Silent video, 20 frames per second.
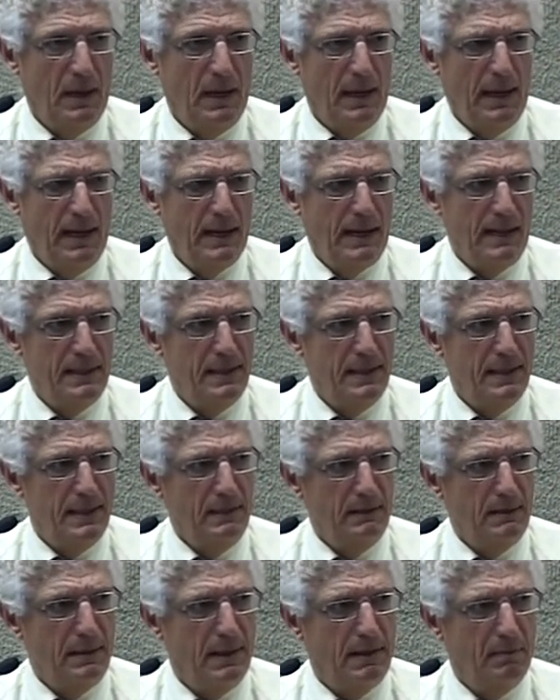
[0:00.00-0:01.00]
And I
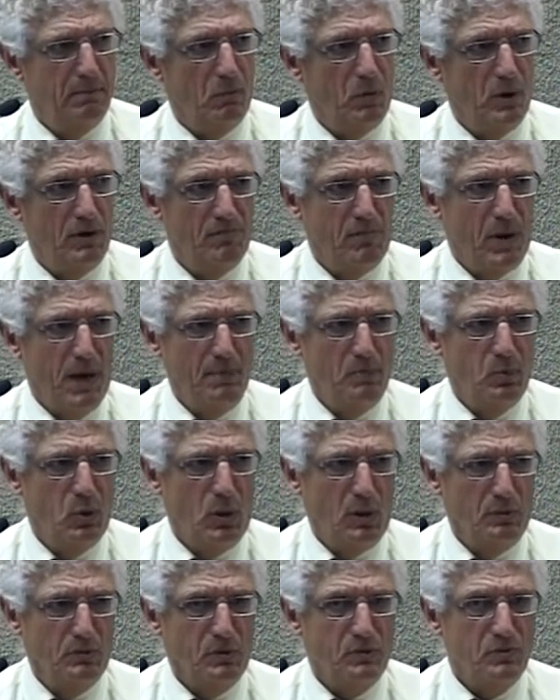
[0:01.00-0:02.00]
think that one of my
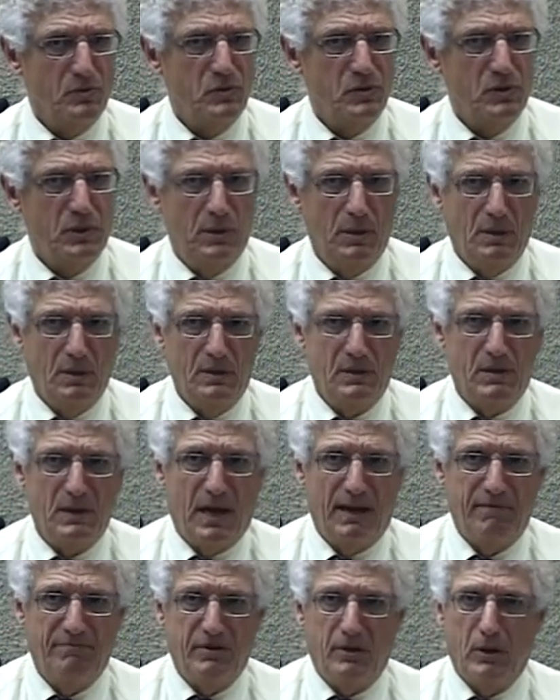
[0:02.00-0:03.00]
problems is
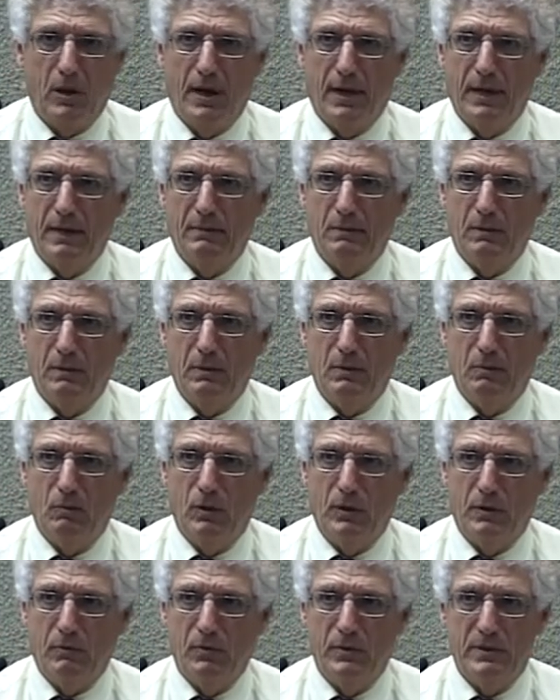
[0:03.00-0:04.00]
I forgot
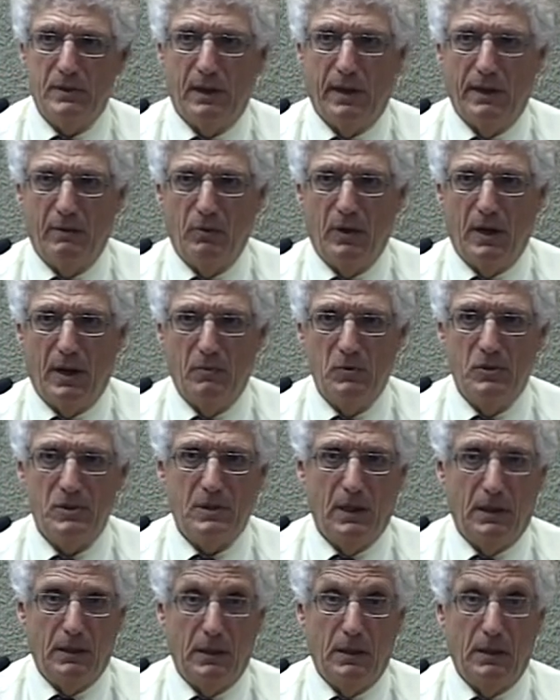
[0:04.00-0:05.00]
what it was like when I was
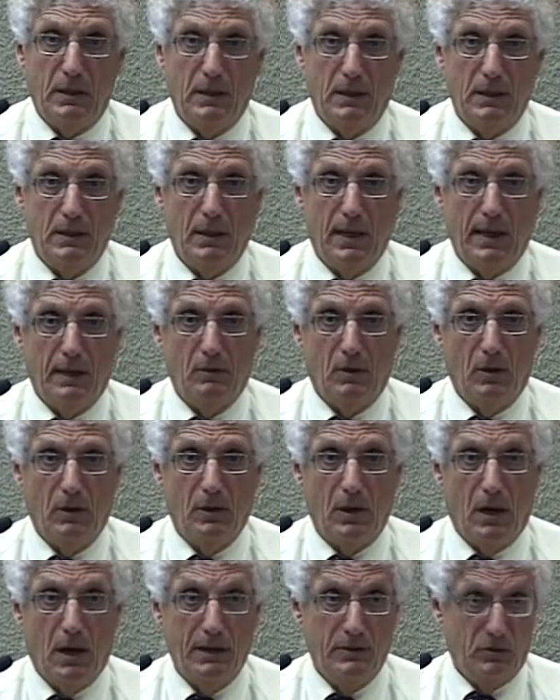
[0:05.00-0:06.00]
studying it, how
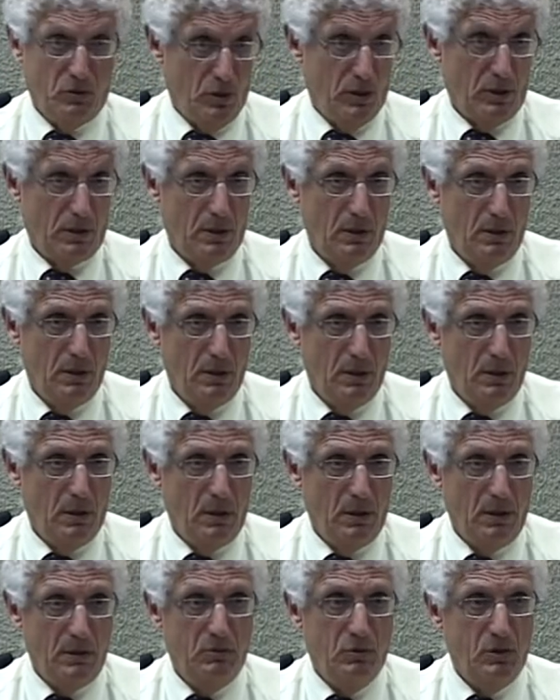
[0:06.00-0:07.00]
long I took.
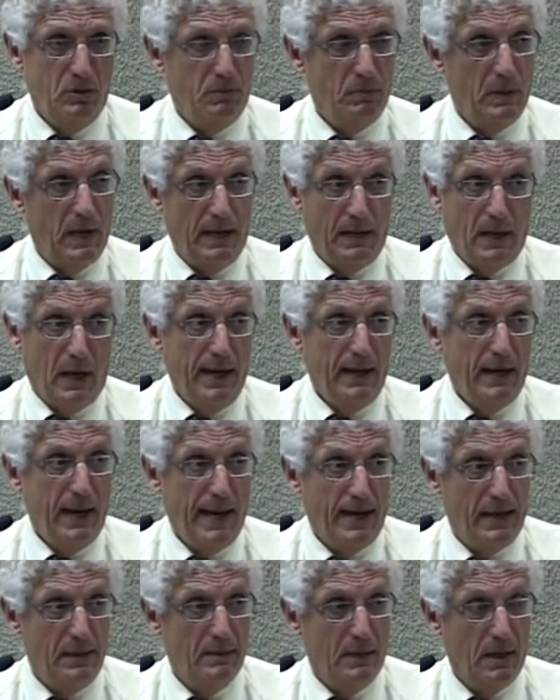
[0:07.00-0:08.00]
It took, and I
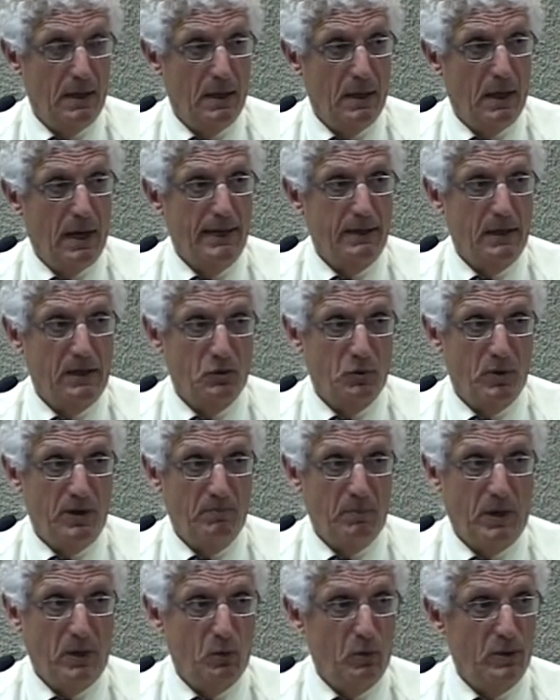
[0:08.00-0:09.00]
had, I got
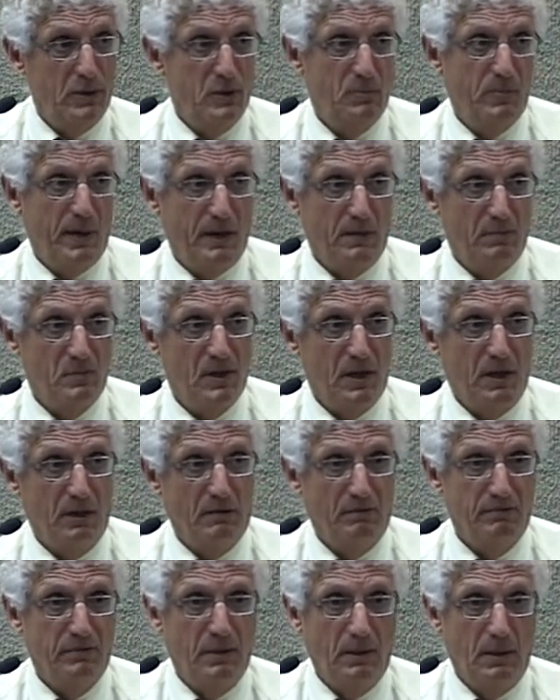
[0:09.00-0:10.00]
trained by Greenspan
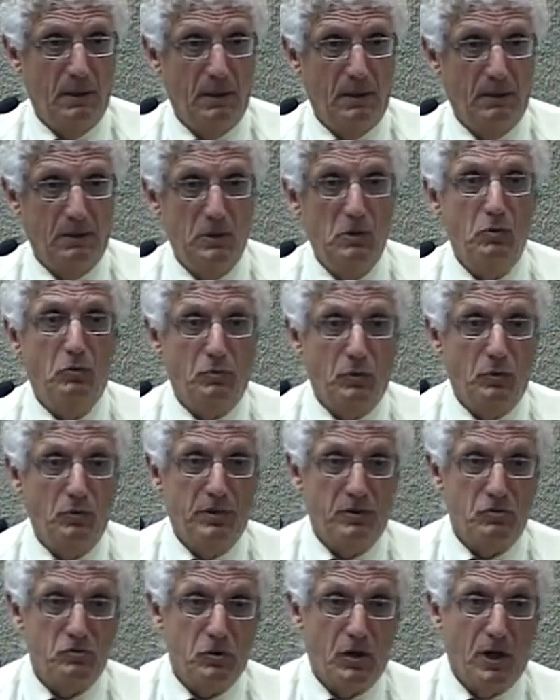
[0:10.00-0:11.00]
himself. You don't know
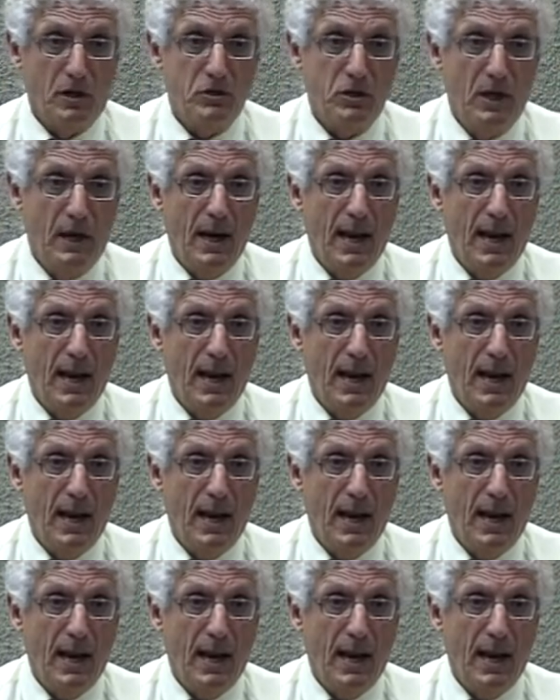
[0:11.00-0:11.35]
this, Josh.